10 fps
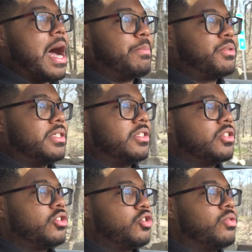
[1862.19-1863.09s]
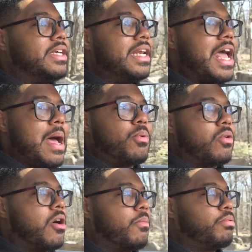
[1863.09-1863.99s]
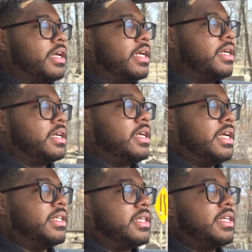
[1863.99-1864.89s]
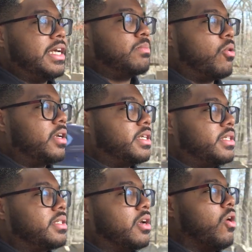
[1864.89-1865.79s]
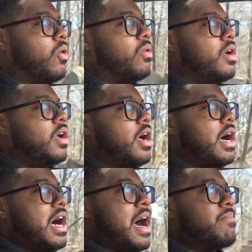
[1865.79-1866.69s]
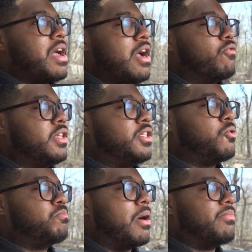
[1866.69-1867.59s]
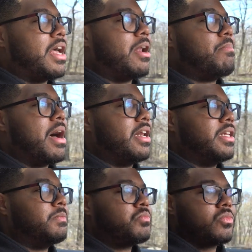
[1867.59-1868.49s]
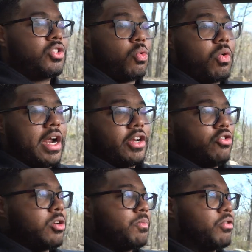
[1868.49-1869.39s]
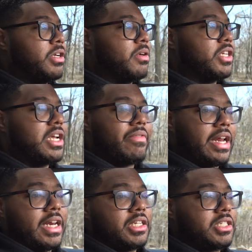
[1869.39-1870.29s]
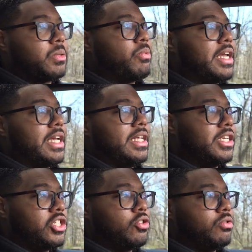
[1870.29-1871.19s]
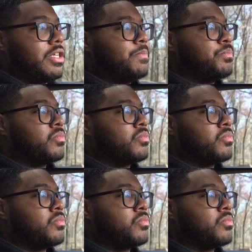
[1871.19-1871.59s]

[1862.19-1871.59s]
options to get Apple CarPlay in today's market. So I'm not really too bummed out about it, to where you could pretty much have an 8-inch display in this unit.